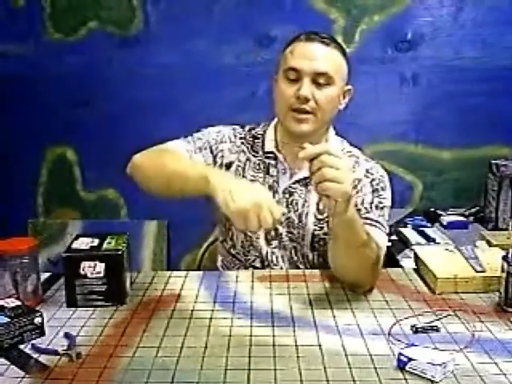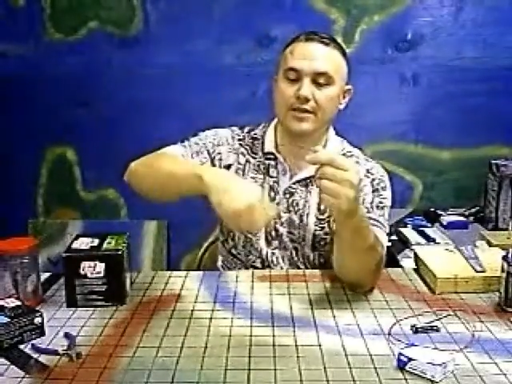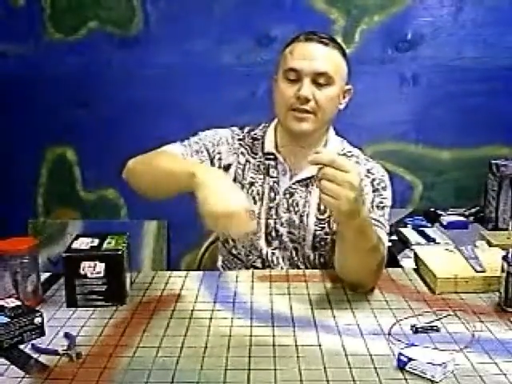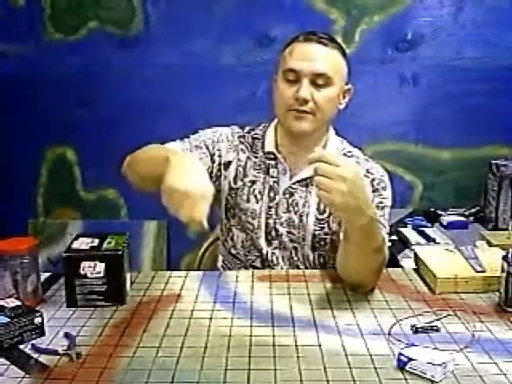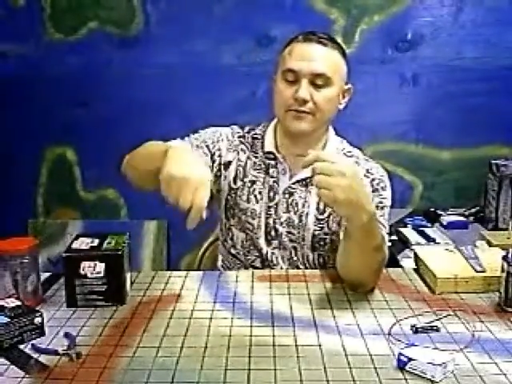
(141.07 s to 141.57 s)

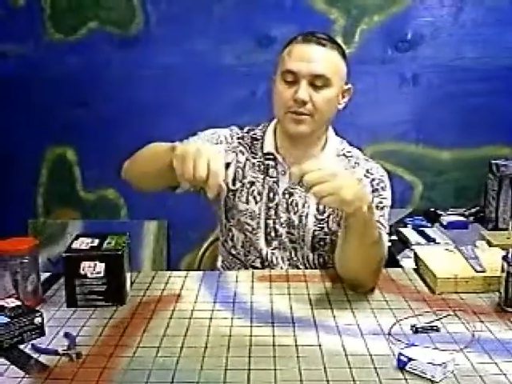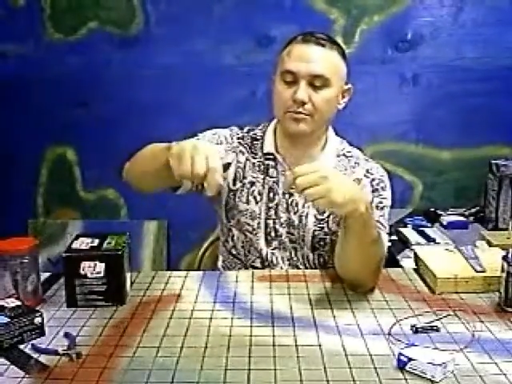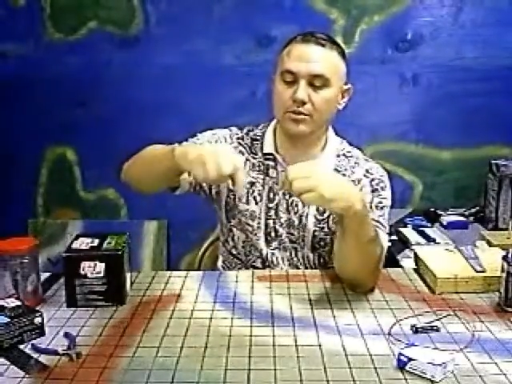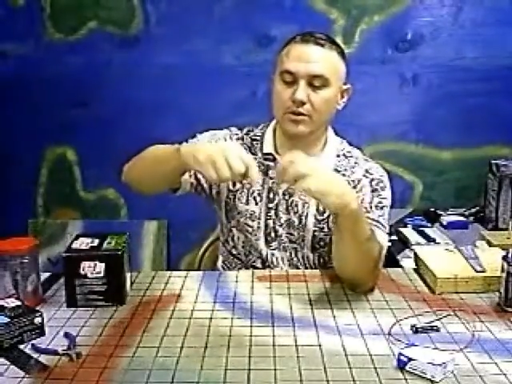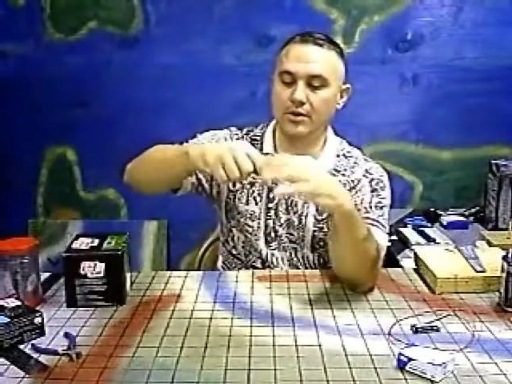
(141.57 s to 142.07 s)
And then if
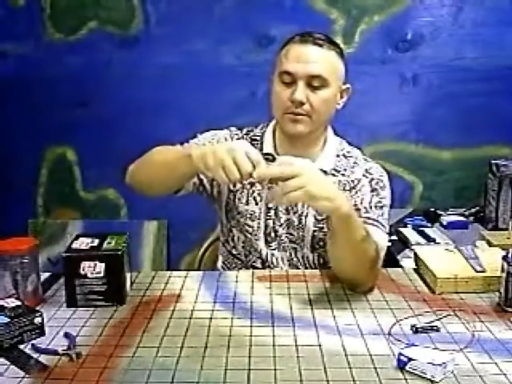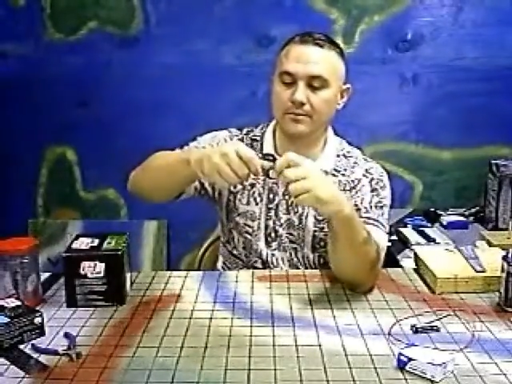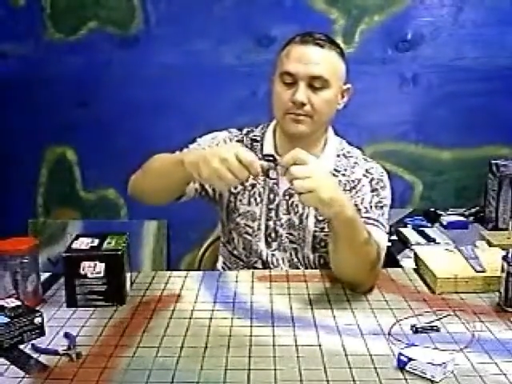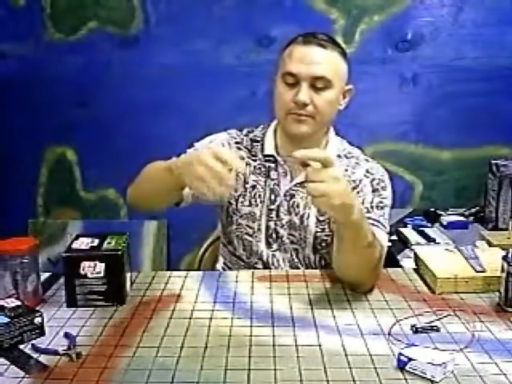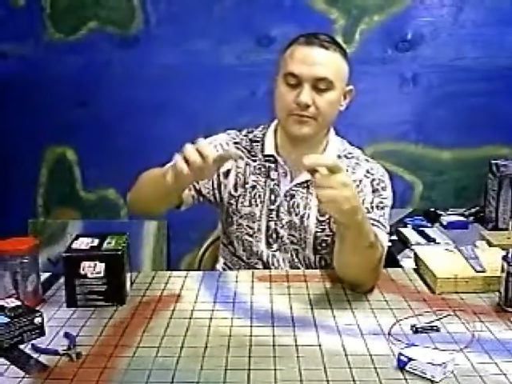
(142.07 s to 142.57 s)
I put
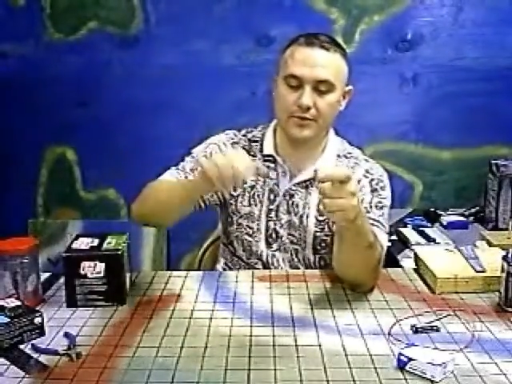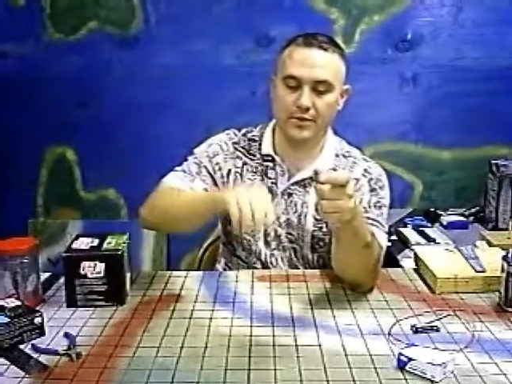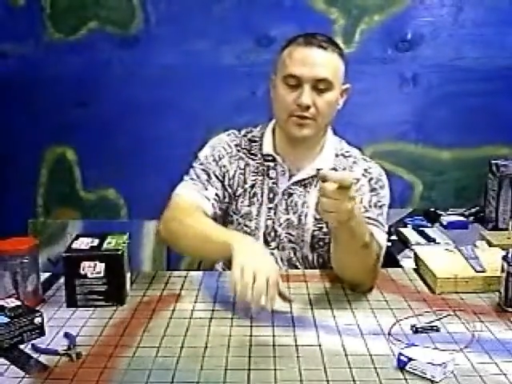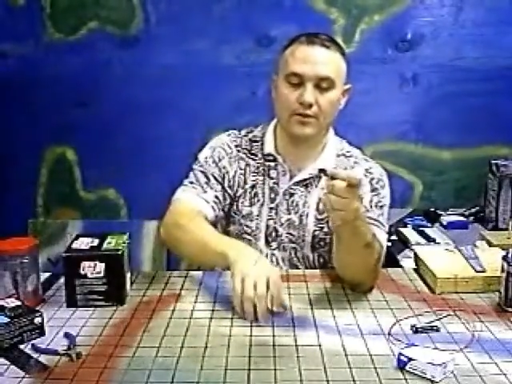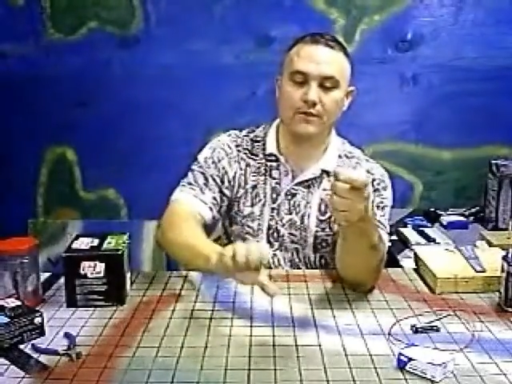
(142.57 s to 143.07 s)

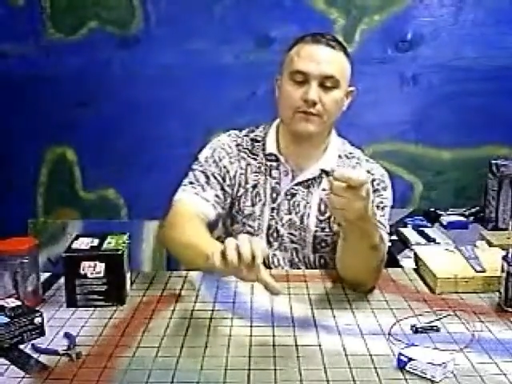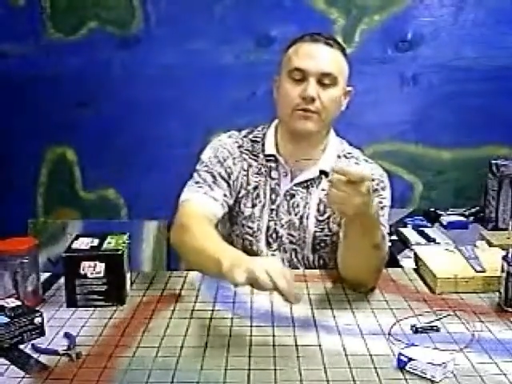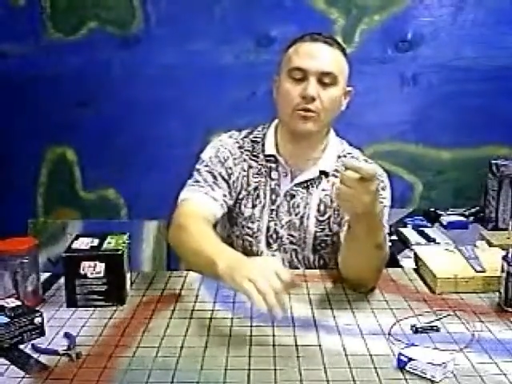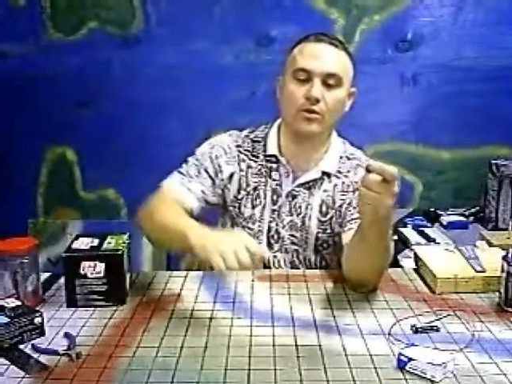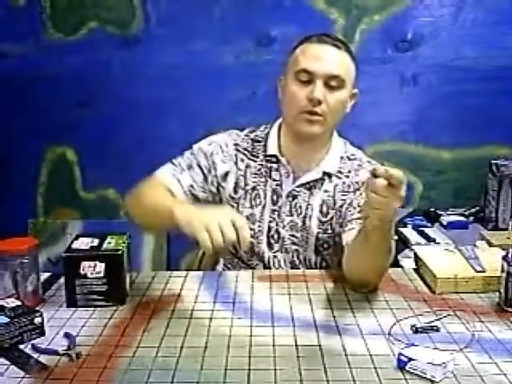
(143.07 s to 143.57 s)

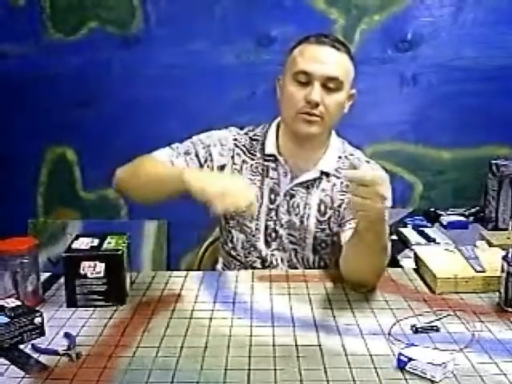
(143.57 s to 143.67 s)
four